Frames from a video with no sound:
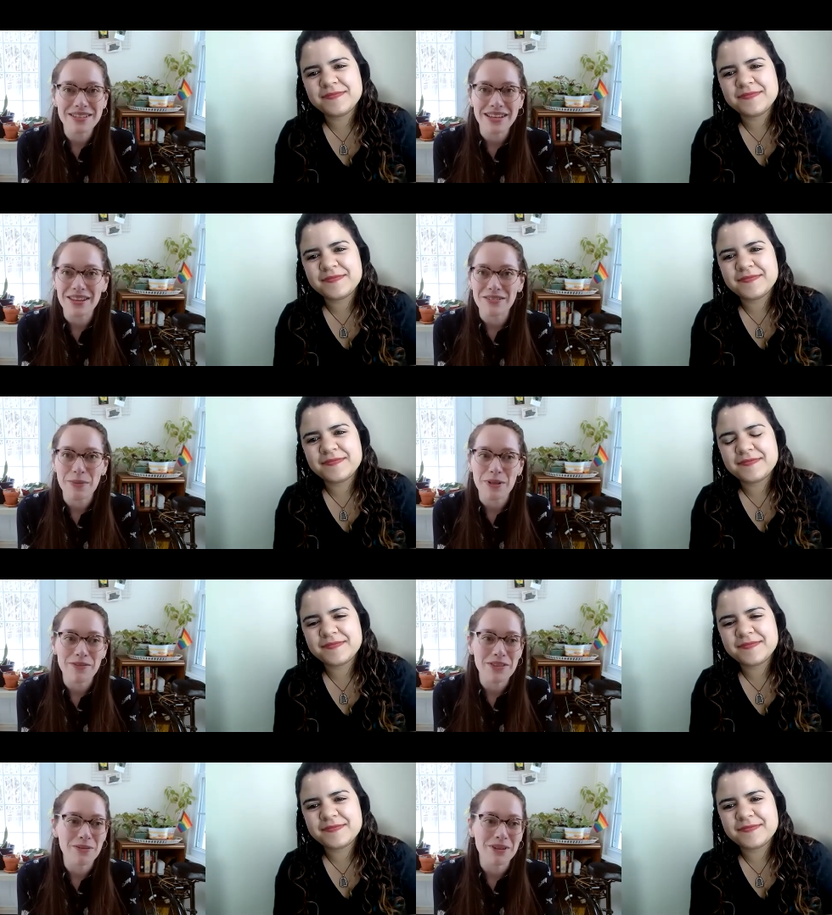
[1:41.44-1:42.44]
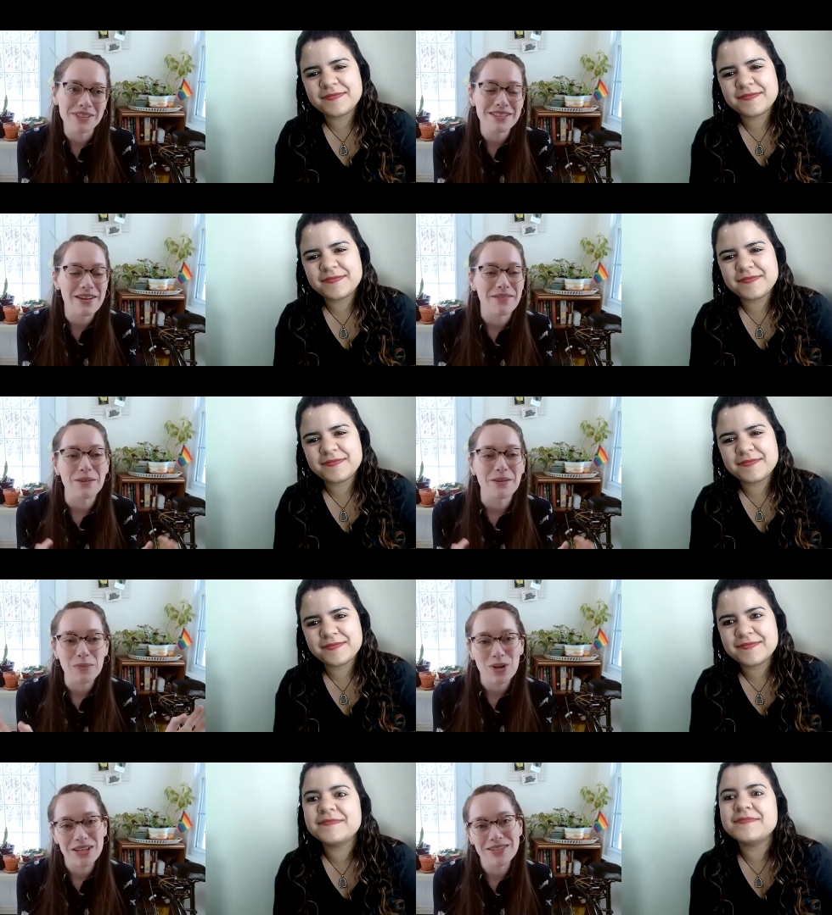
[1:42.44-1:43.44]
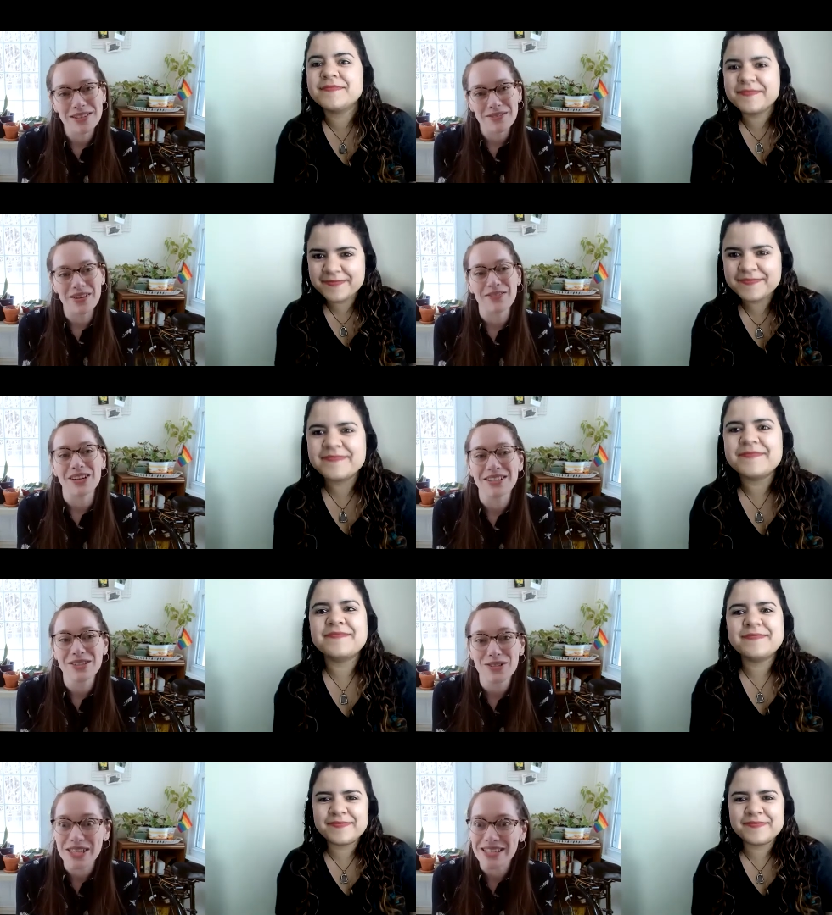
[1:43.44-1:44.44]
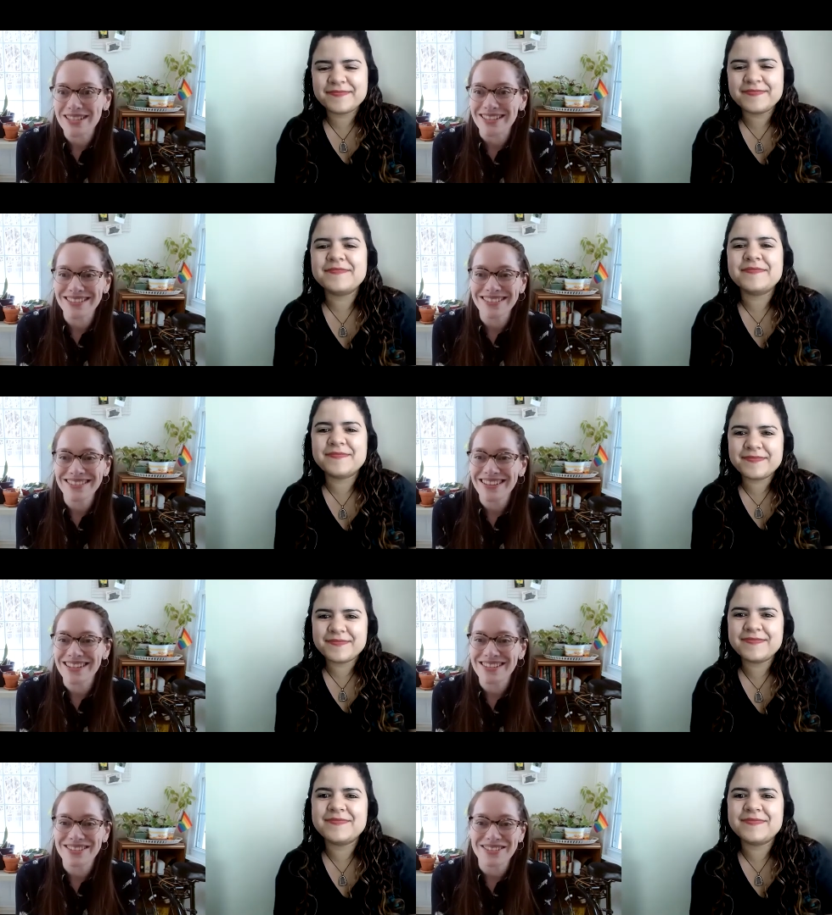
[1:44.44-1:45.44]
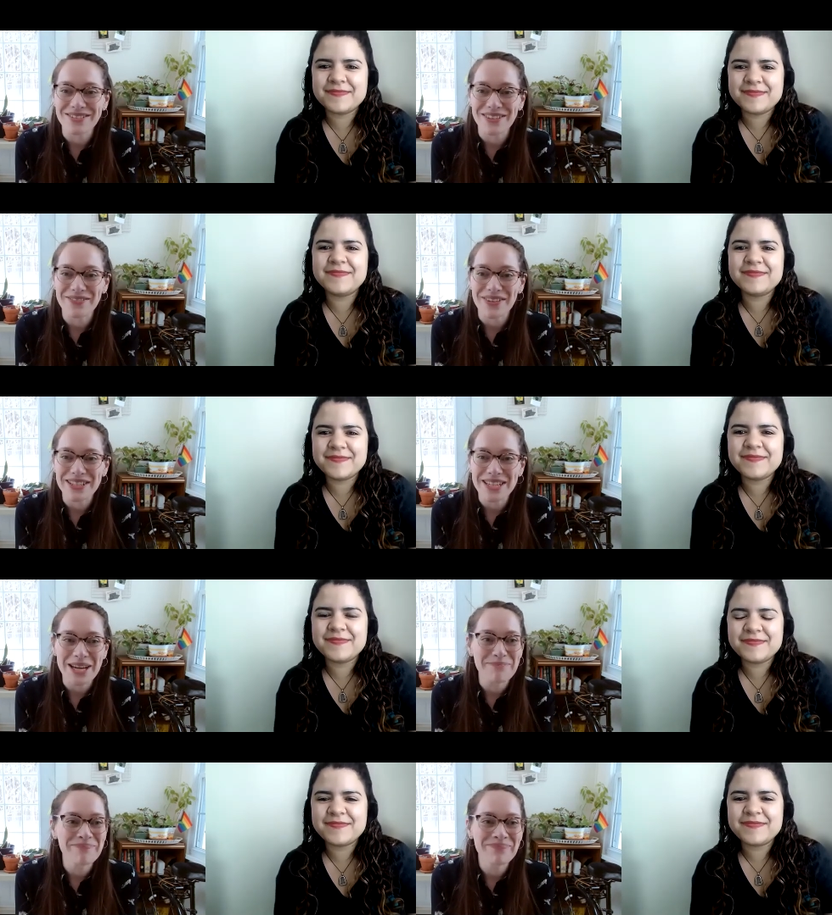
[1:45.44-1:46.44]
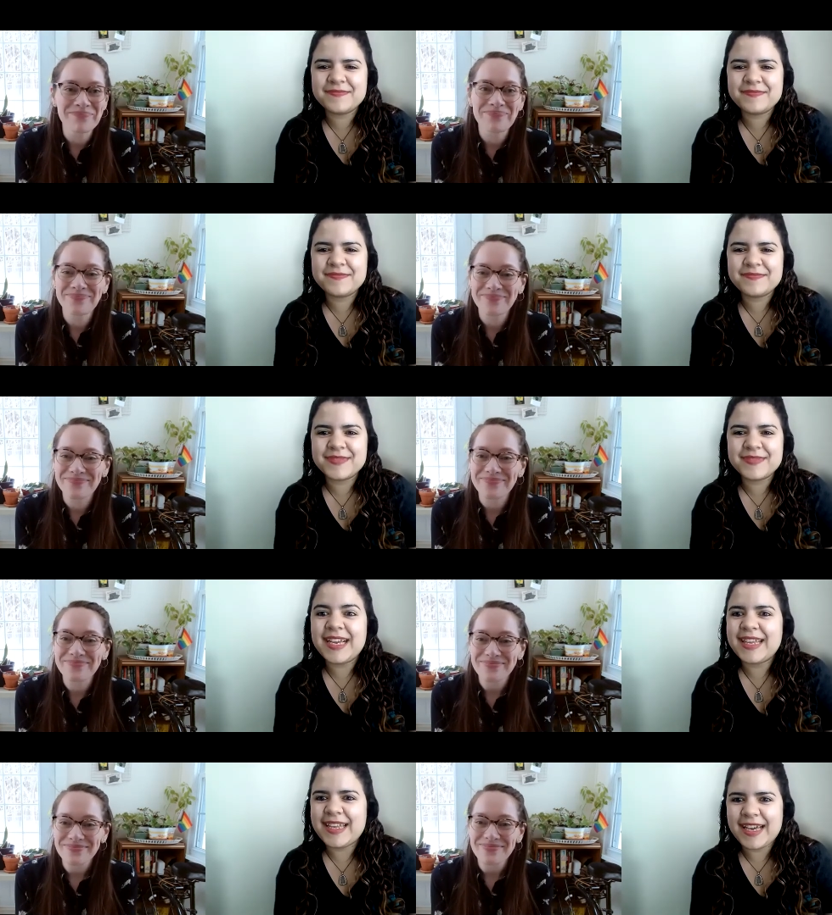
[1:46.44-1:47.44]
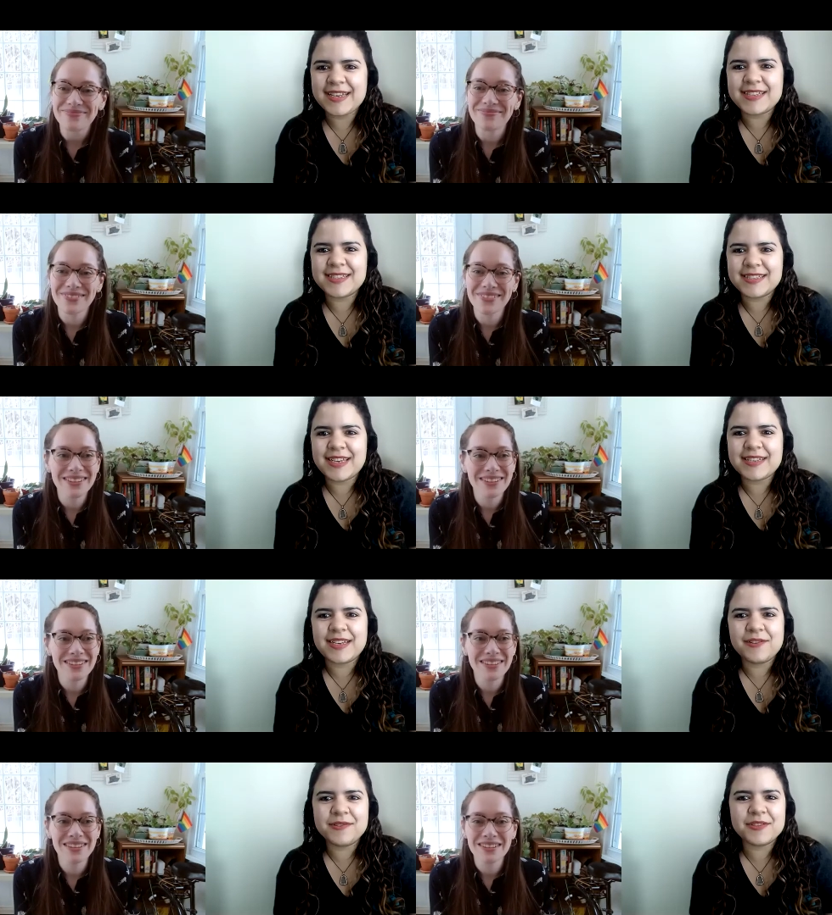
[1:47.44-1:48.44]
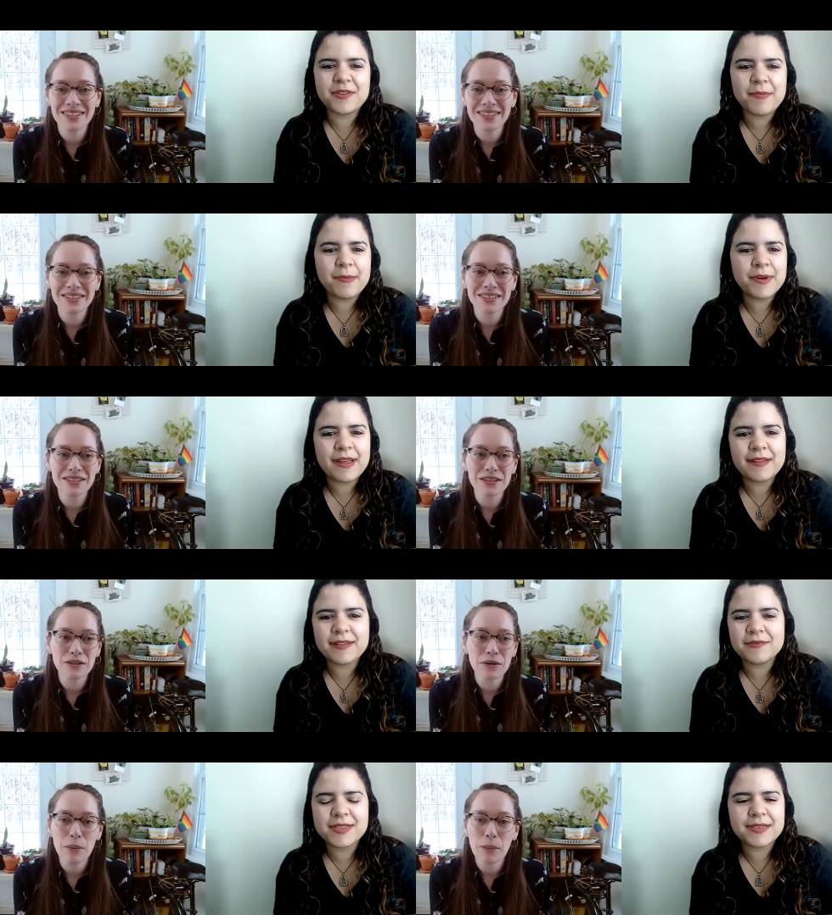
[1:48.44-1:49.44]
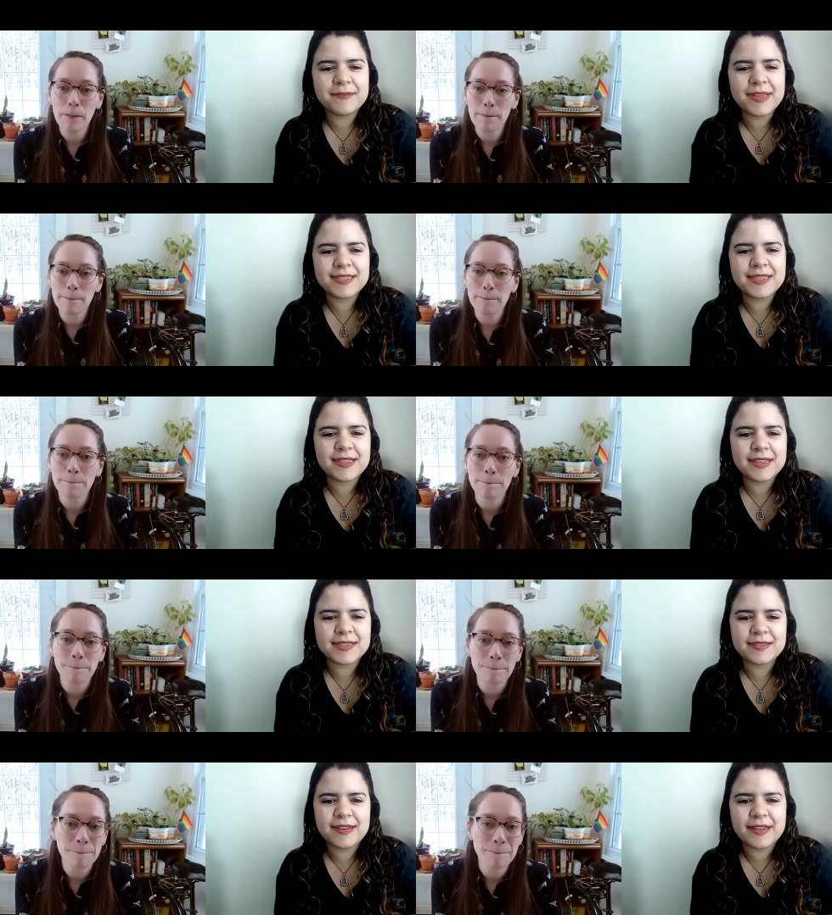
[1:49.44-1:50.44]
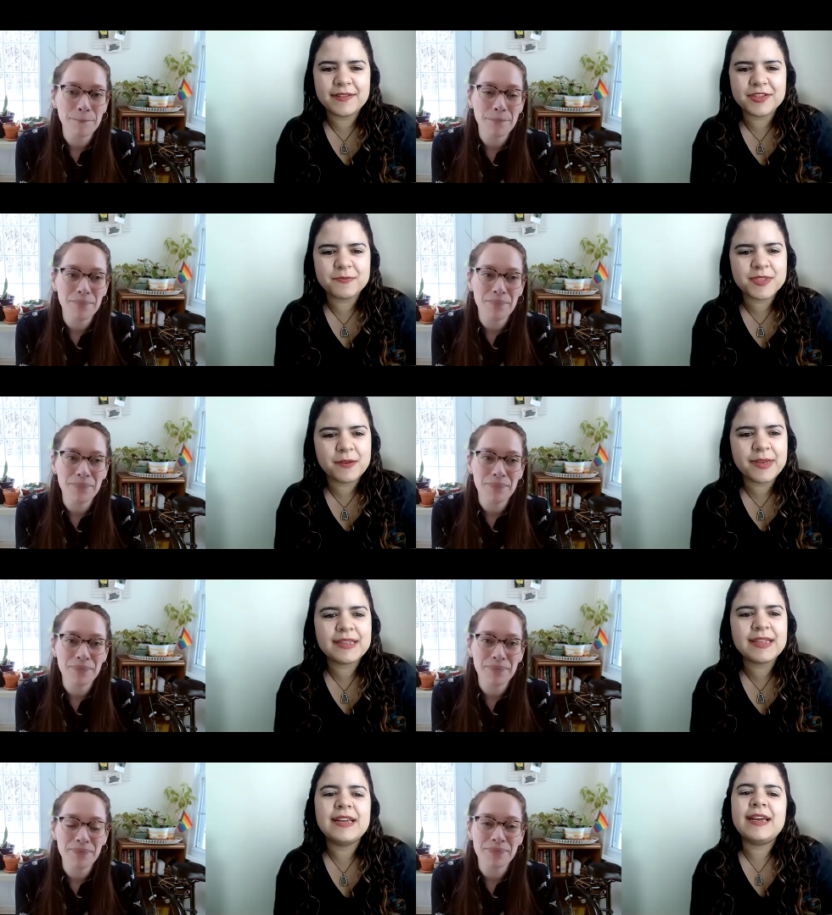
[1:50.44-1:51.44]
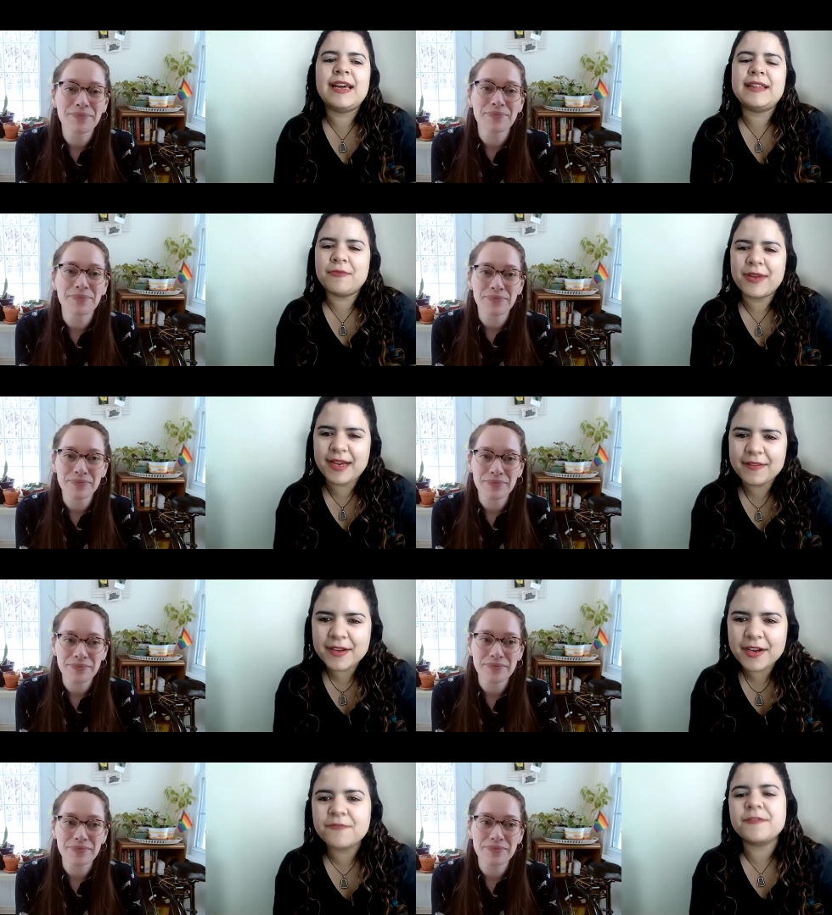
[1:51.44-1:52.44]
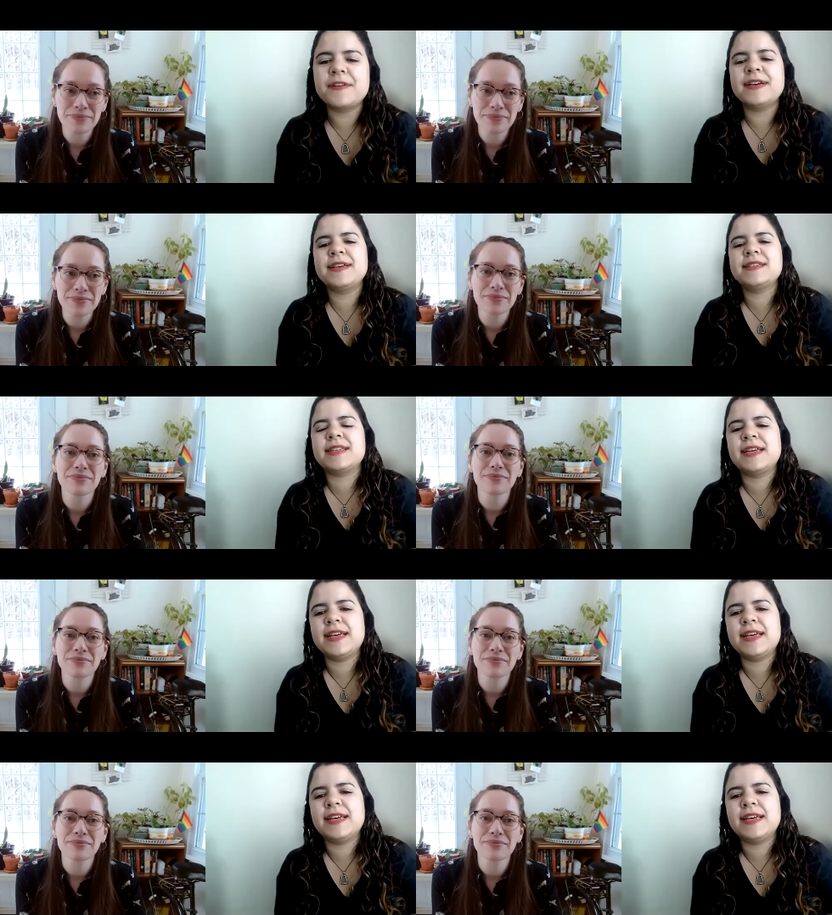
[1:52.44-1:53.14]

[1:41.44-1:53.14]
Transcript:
Speaker 1: together from all over the world is everyone brings their favorite treats and it's just a really fun time.
Speaker 2: Yes, yes. I also remember that it was amazing this leadership summit. And then we had the conference